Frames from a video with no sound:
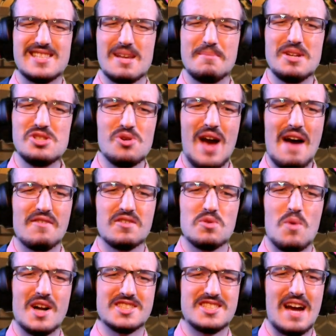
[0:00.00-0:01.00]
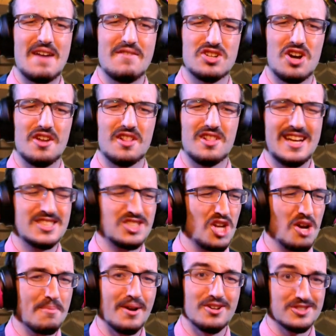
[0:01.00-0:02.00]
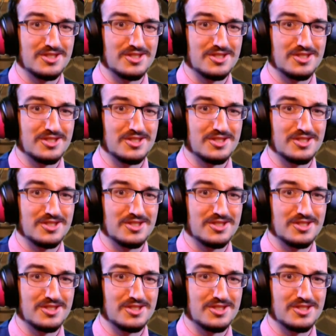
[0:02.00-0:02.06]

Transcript: that means you haven't watched Avatar: The Last Airbender.